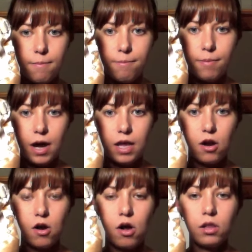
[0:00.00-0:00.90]
but
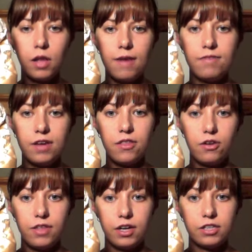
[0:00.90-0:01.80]
a lot of the
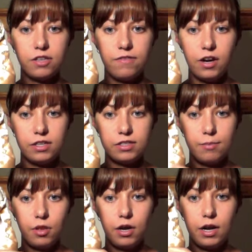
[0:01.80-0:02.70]
other things are very
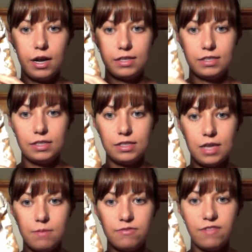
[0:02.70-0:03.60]
similar. It has the
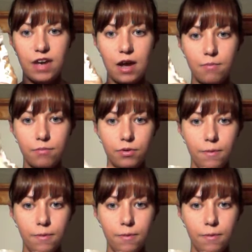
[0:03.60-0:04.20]
same vamp,